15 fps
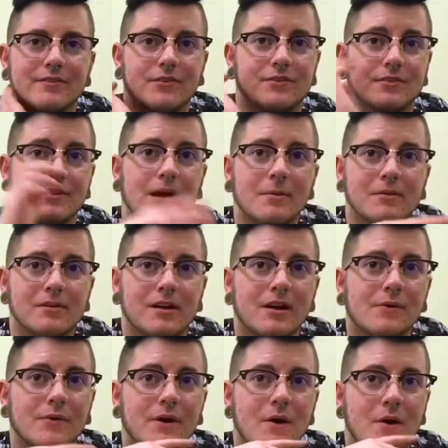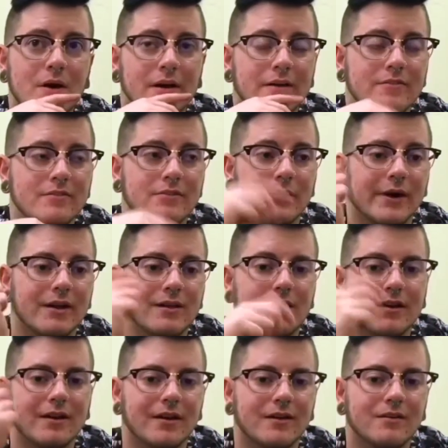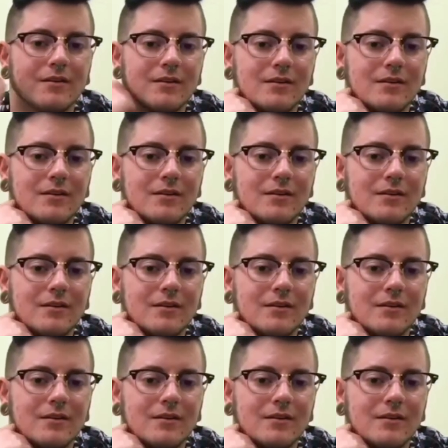there's a time clock where I walk in, so I clock in